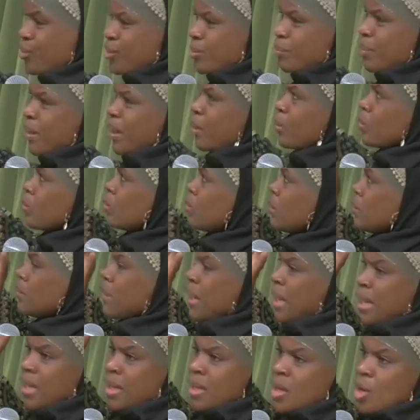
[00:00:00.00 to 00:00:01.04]
about
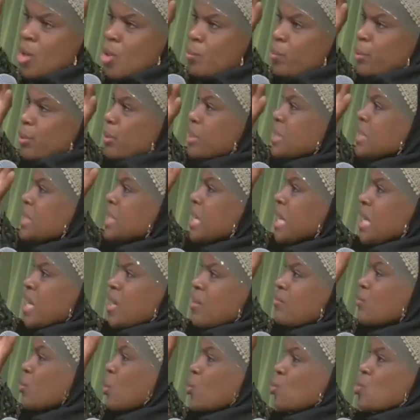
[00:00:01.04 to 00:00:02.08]
my
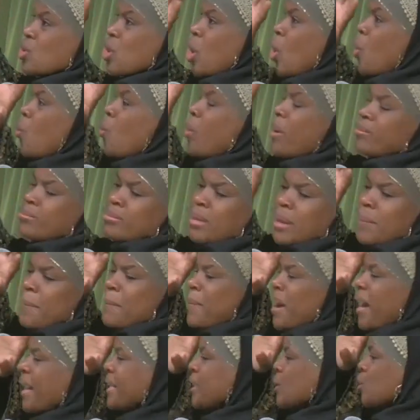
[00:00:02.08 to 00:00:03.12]
perceived notion of what they
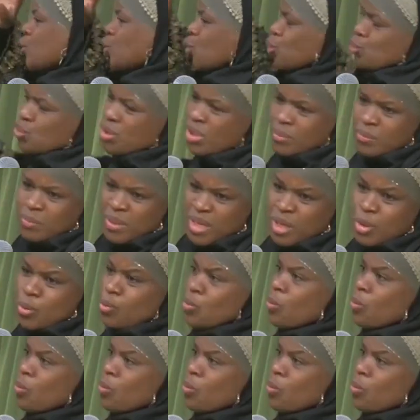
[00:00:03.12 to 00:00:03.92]
might do to me,